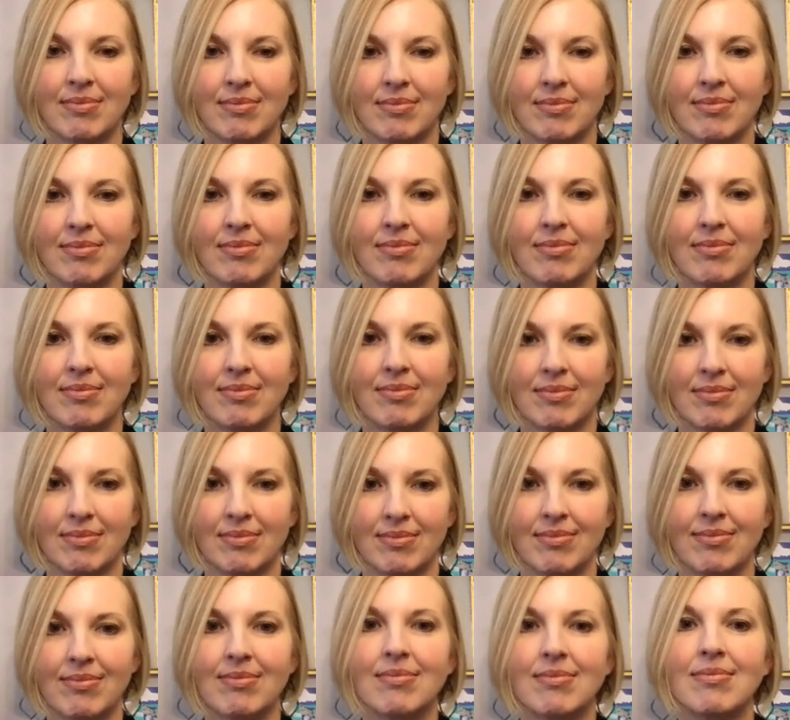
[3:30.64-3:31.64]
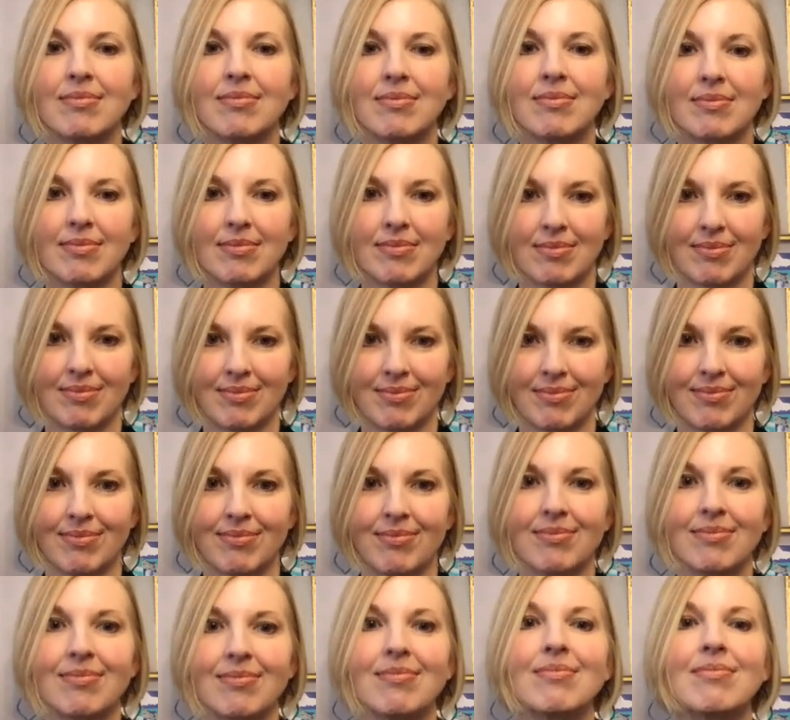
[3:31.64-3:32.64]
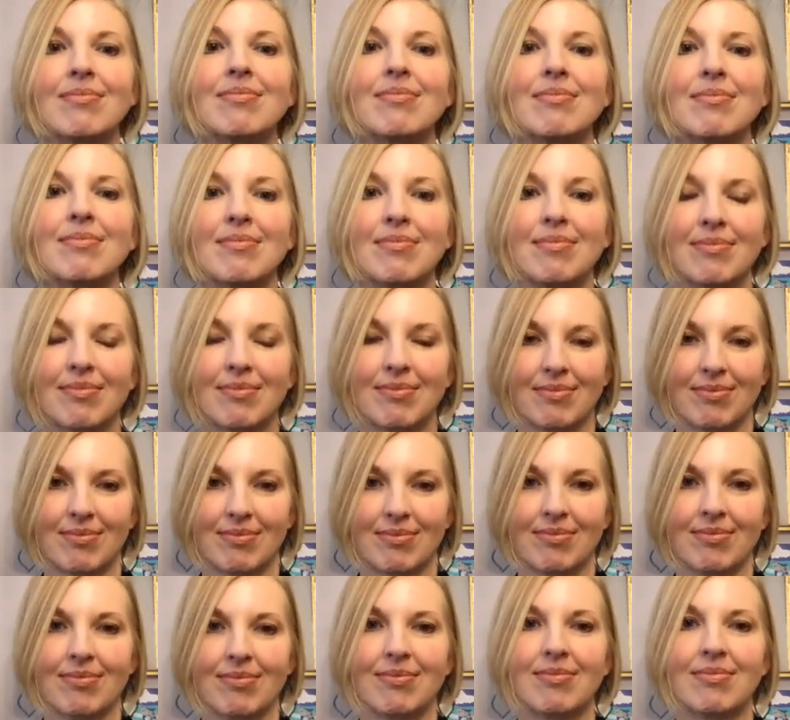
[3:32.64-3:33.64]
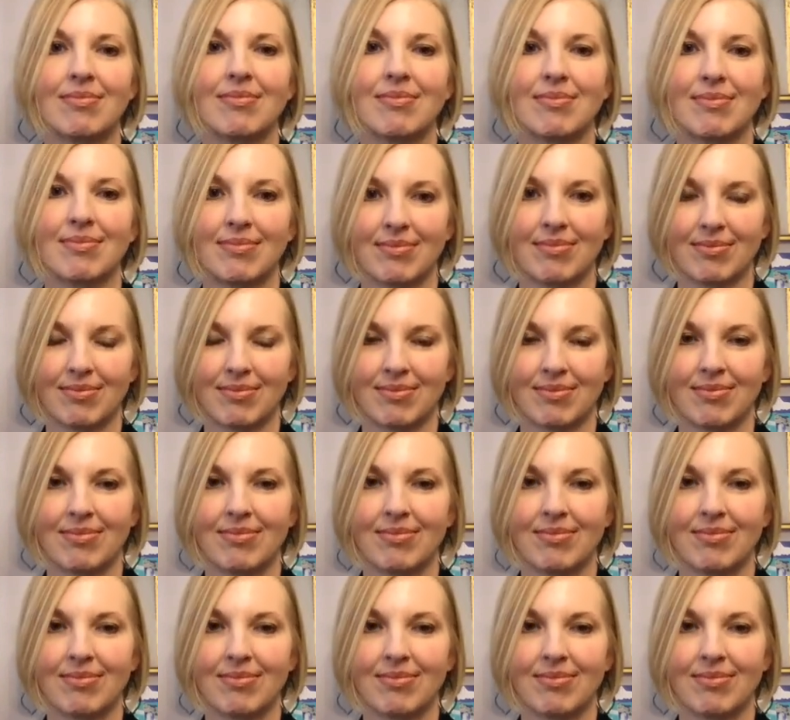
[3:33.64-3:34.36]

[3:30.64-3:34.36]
This person isn't speaking.